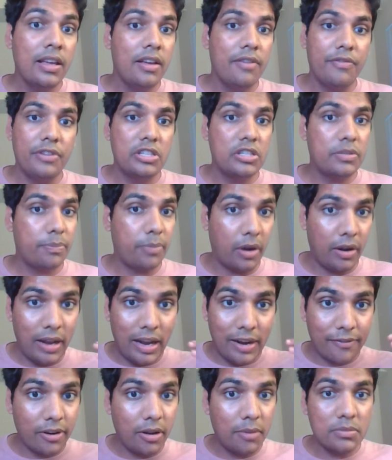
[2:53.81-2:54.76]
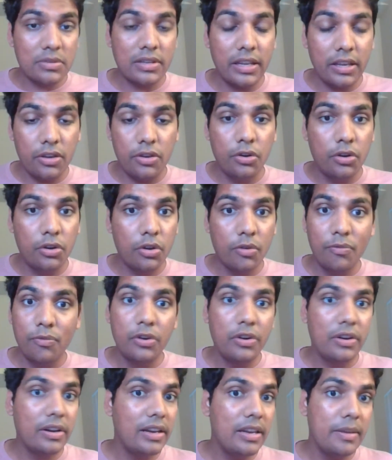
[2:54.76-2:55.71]
which platforms like YouTube
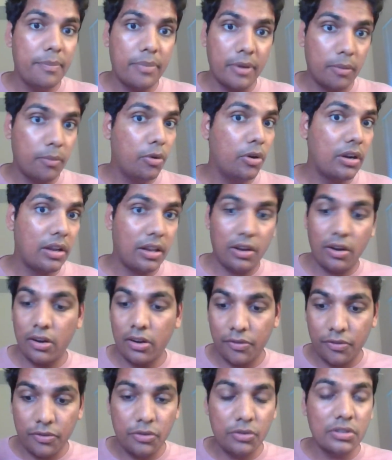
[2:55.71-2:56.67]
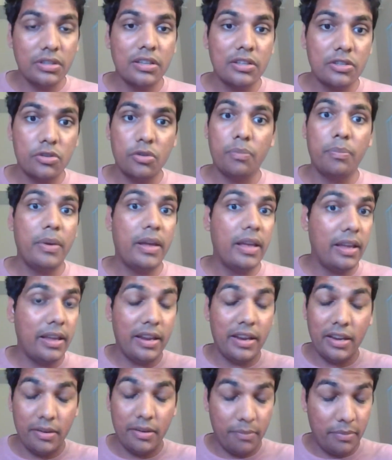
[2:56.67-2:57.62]
would really promote a lot of users to
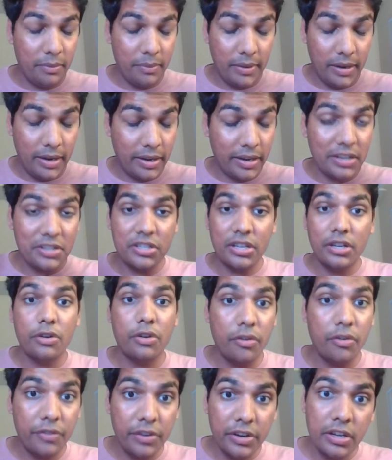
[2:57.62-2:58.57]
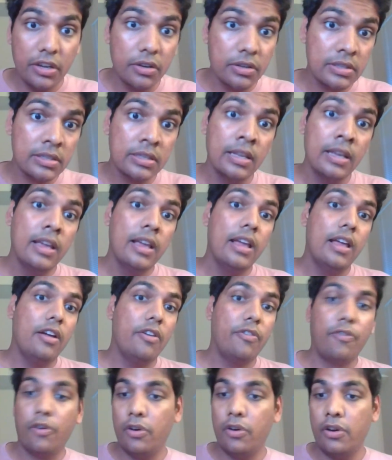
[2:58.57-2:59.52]
pay attention to your videos
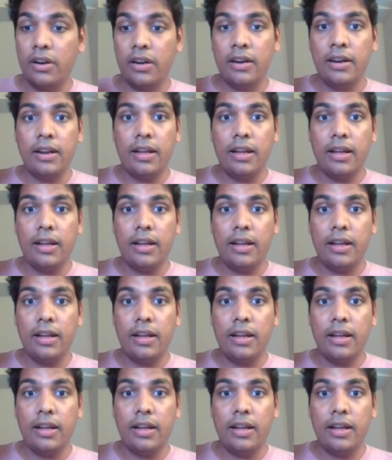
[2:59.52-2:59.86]
for